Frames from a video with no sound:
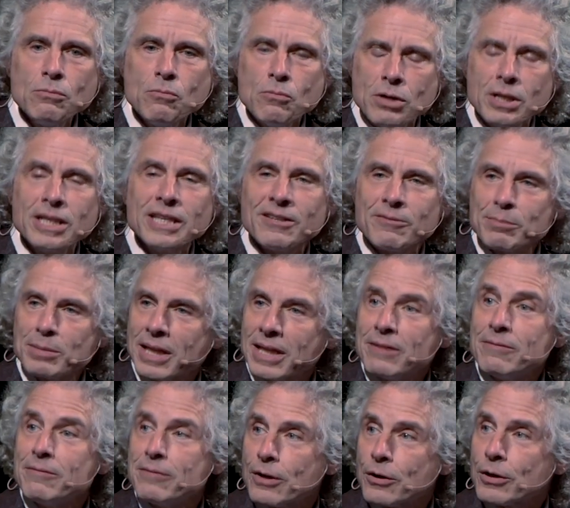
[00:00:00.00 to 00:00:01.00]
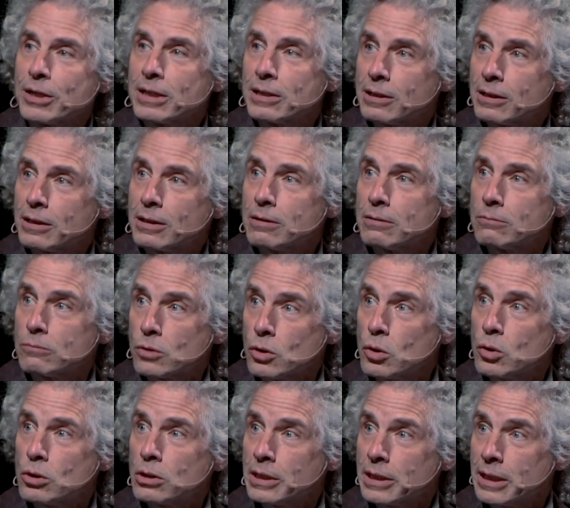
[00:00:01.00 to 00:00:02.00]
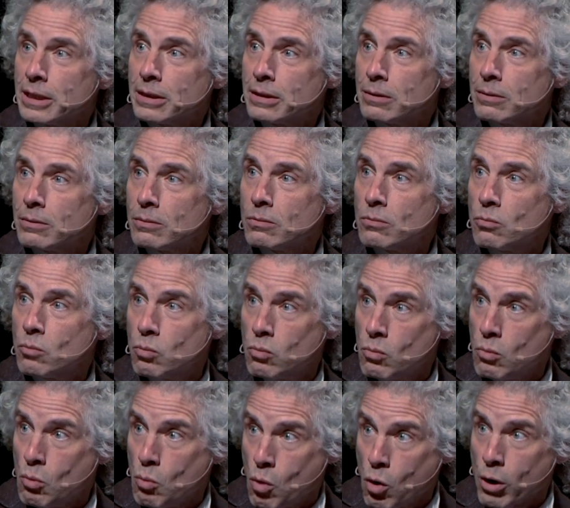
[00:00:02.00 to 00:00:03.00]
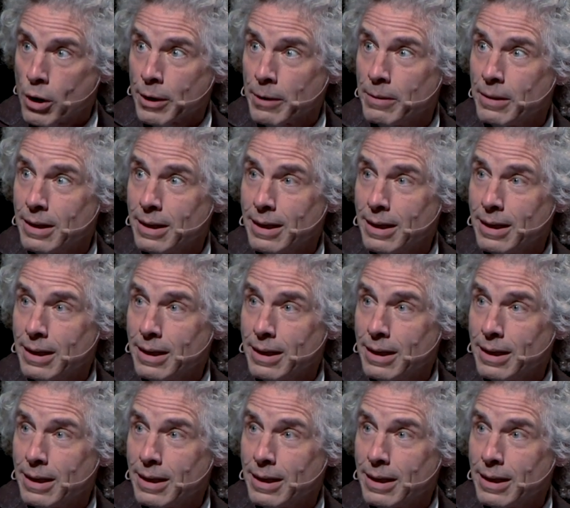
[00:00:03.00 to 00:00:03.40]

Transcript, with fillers: really have played very little role in war.